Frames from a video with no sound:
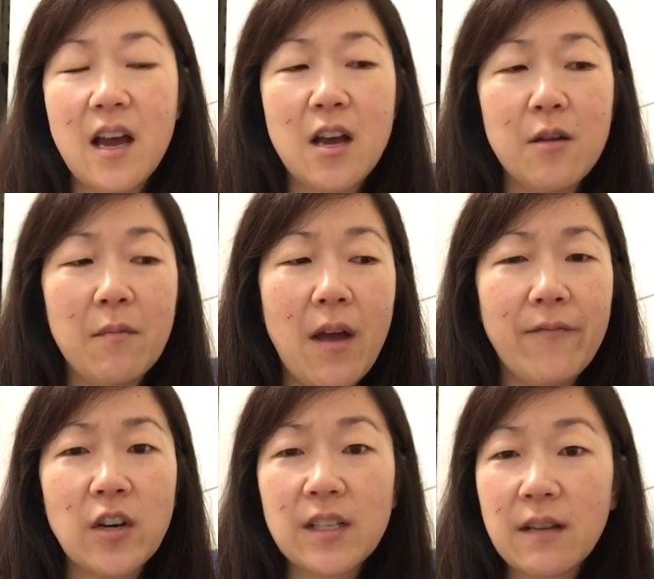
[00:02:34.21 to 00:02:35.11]
Um,
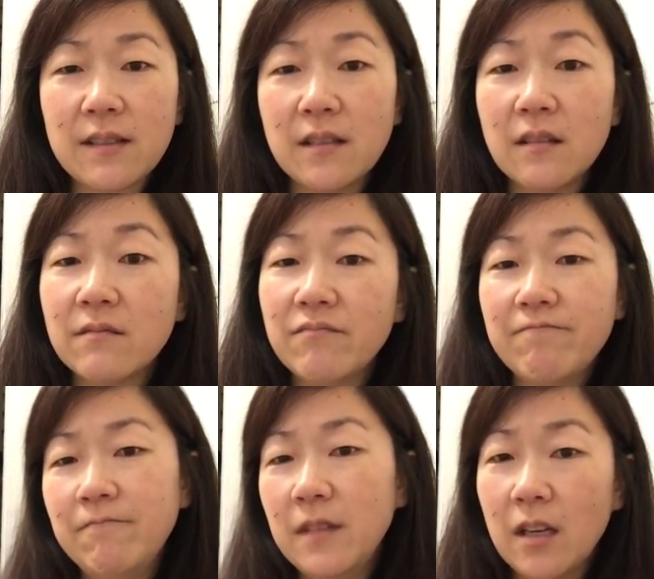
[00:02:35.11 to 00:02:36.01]
at first I was a little
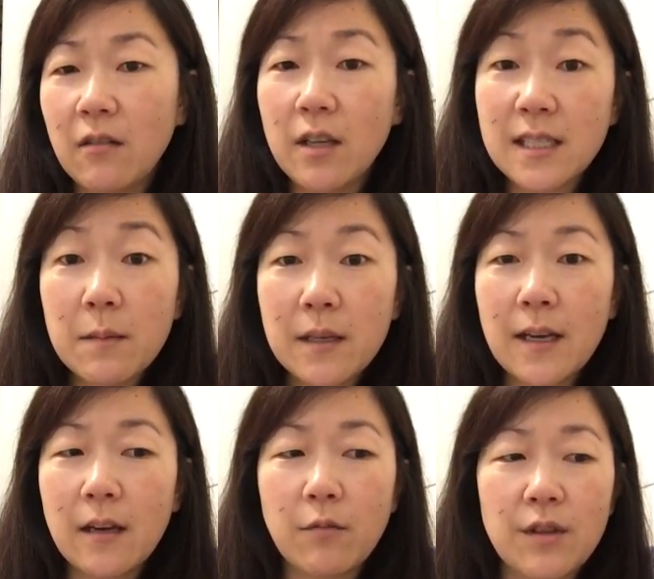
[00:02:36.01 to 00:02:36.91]
you know,
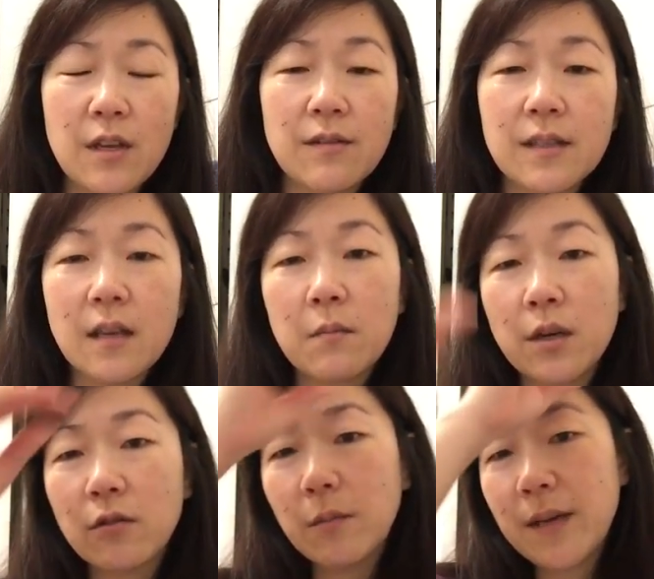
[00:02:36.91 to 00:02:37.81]
intimidated with using
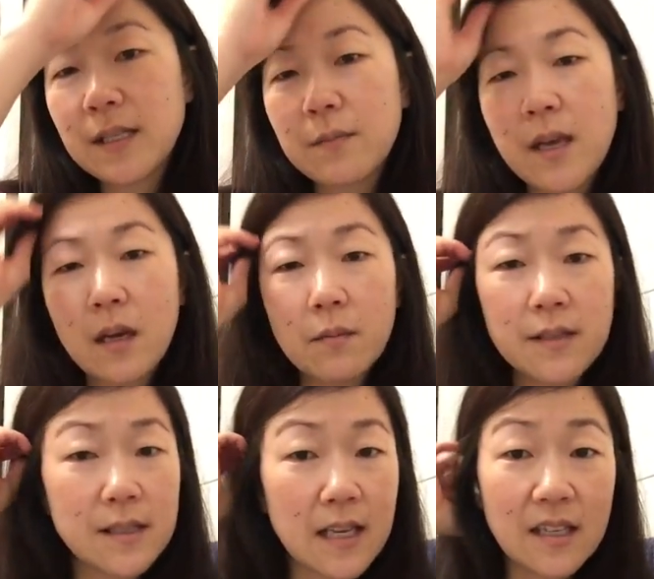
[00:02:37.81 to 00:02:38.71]
mineral-based makeup
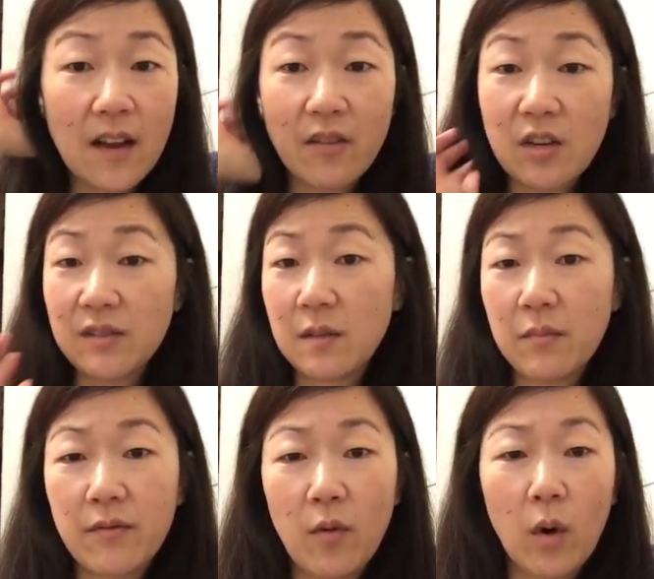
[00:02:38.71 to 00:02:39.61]
since I've never used
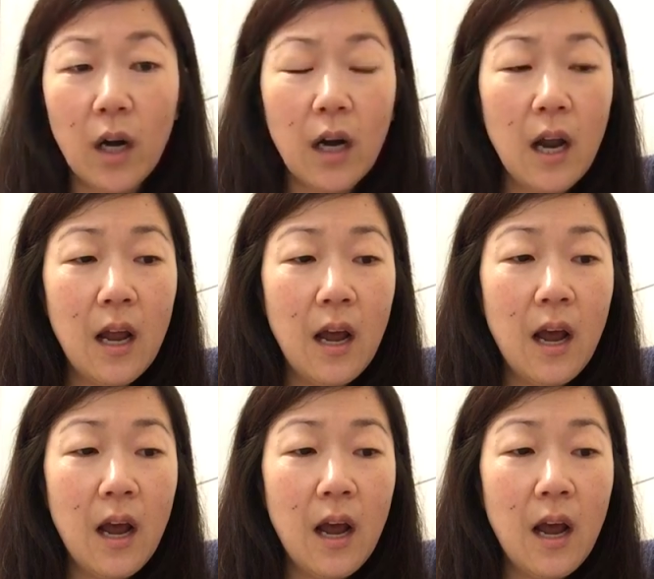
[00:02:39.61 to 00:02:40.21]
it before.